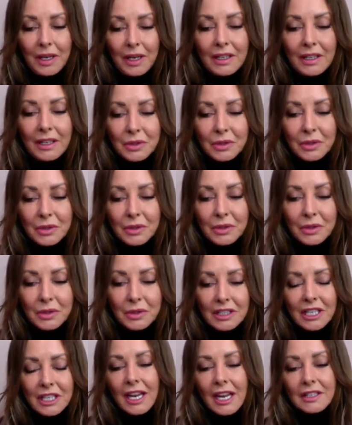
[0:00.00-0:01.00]
And it was
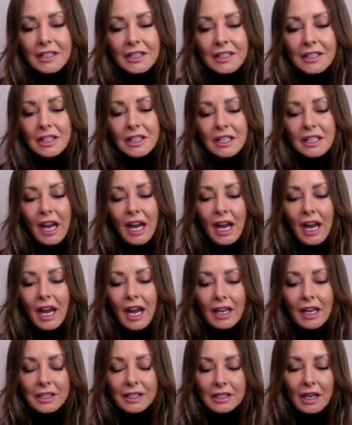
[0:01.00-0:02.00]
intended
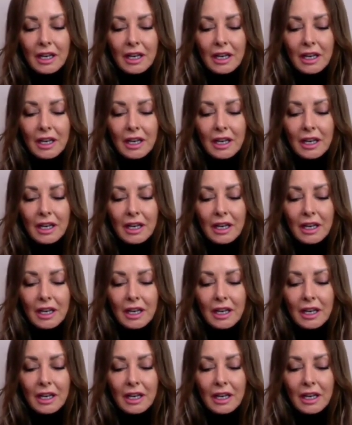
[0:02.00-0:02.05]
as,